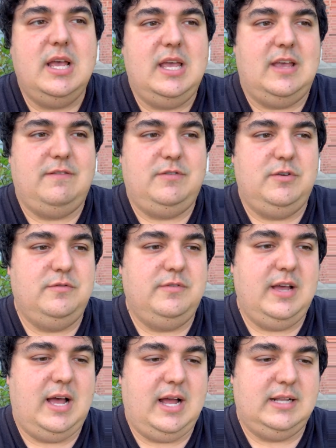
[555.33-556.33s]
If you've
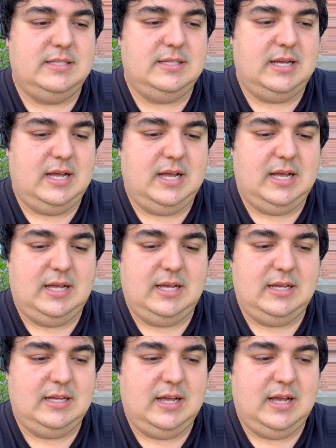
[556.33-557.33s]
got,
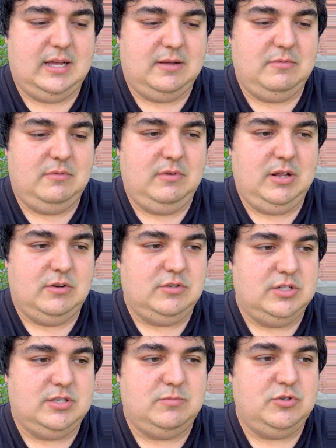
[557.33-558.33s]

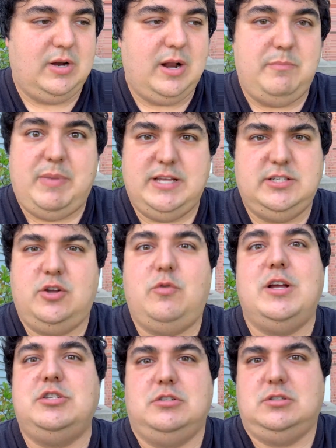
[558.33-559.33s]
just some straight up basic
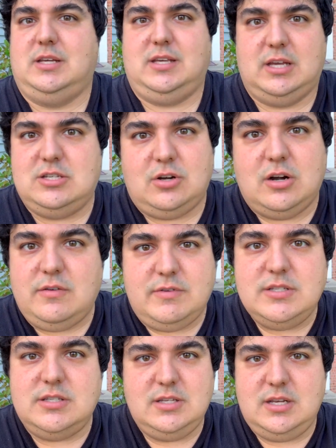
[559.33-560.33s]
questions like Kickstarter
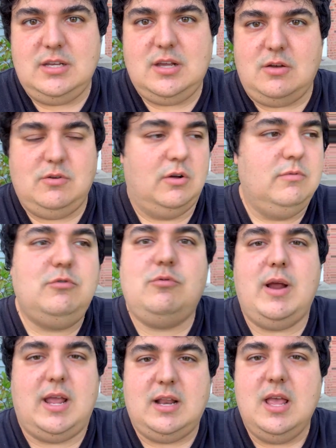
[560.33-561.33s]
versus Indiegogo,
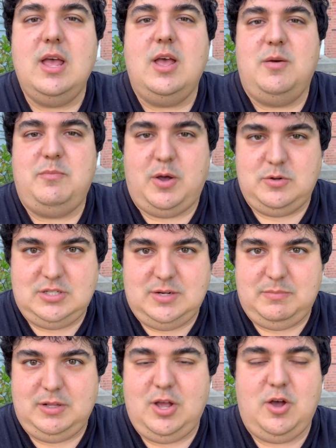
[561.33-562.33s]
great. Post
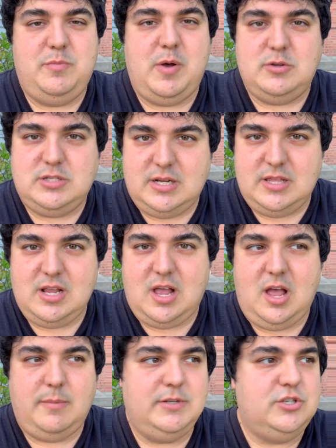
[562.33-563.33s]
it below, post it in the
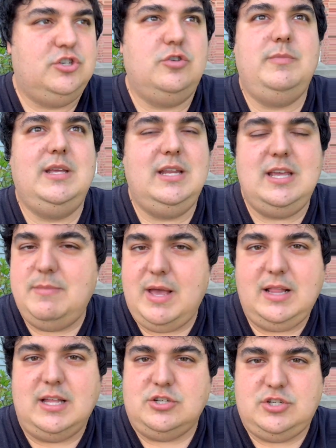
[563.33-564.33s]
comments, shoot me an
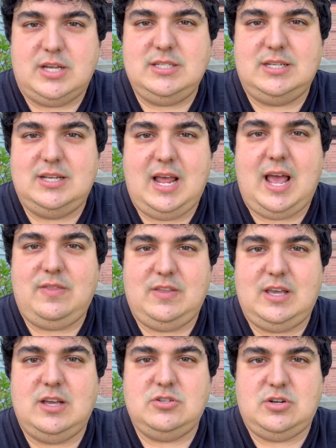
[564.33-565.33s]
email at
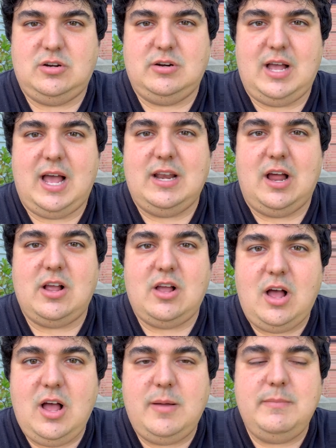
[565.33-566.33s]

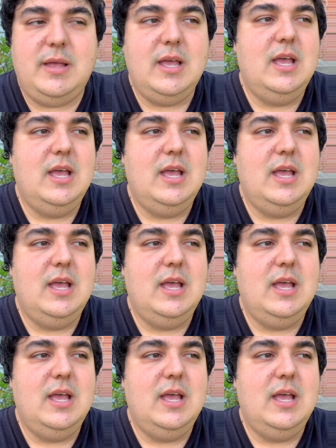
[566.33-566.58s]
justin@thekickstarterguy.com,